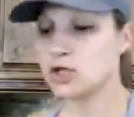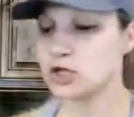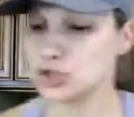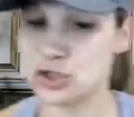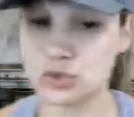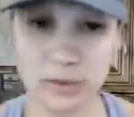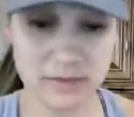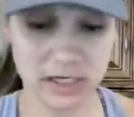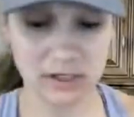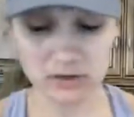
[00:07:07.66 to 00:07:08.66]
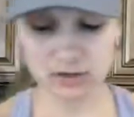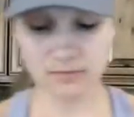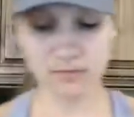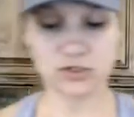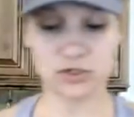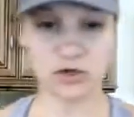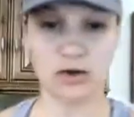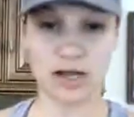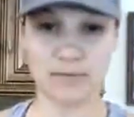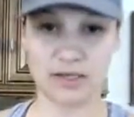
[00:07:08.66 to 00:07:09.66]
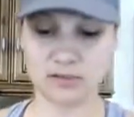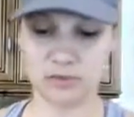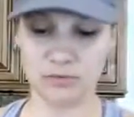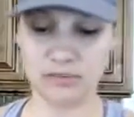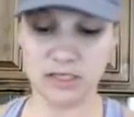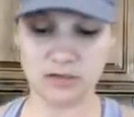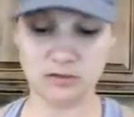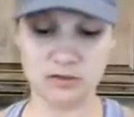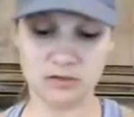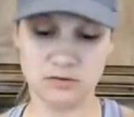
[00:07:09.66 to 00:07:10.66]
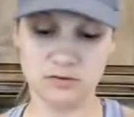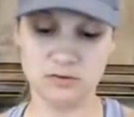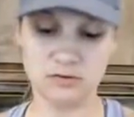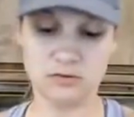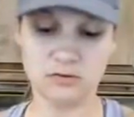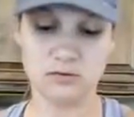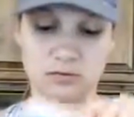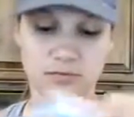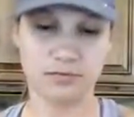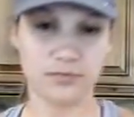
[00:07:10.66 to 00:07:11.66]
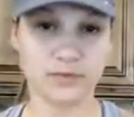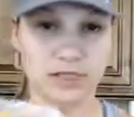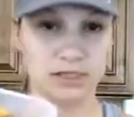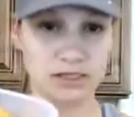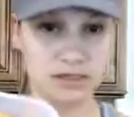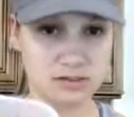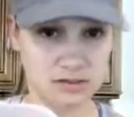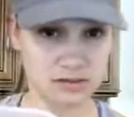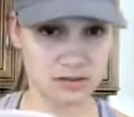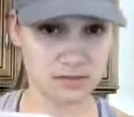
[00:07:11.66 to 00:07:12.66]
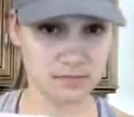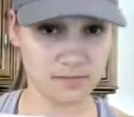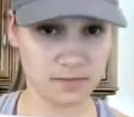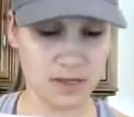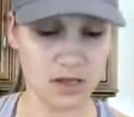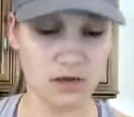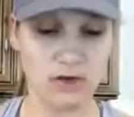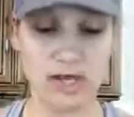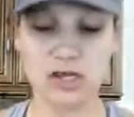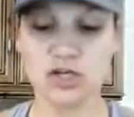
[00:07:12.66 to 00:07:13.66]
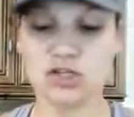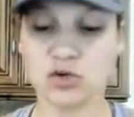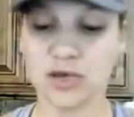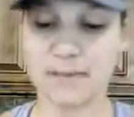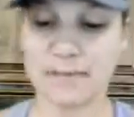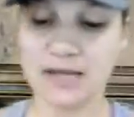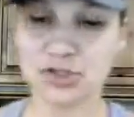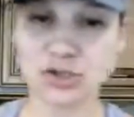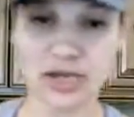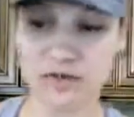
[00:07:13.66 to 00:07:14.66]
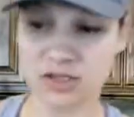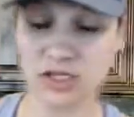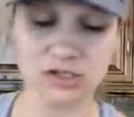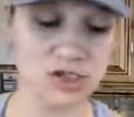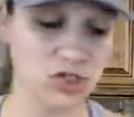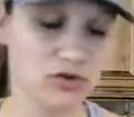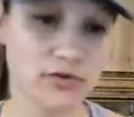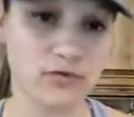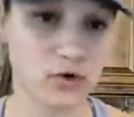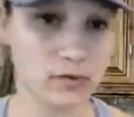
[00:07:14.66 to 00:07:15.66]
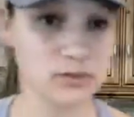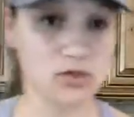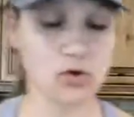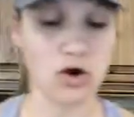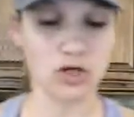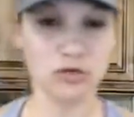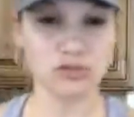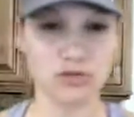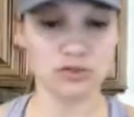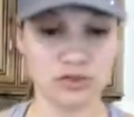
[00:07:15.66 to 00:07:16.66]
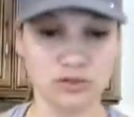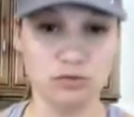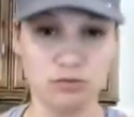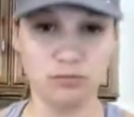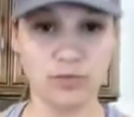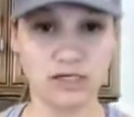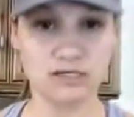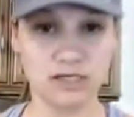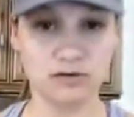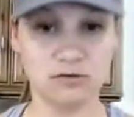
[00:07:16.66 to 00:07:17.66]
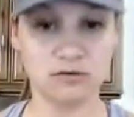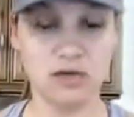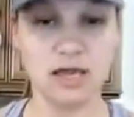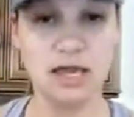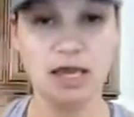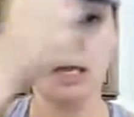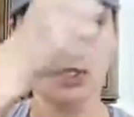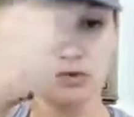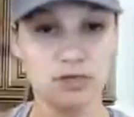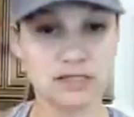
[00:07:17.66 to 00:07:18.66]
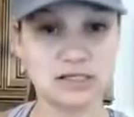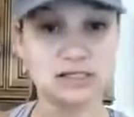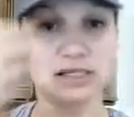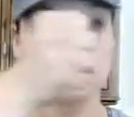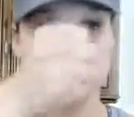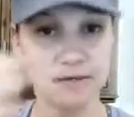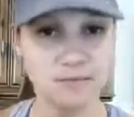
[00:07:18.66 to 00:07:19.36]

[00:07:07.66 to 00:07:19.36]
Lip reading: sweet potatoes. So I made sweet potatoes like this, okay? So it makes sure that everything is uniform. So all you do is you put it down and you can slice it,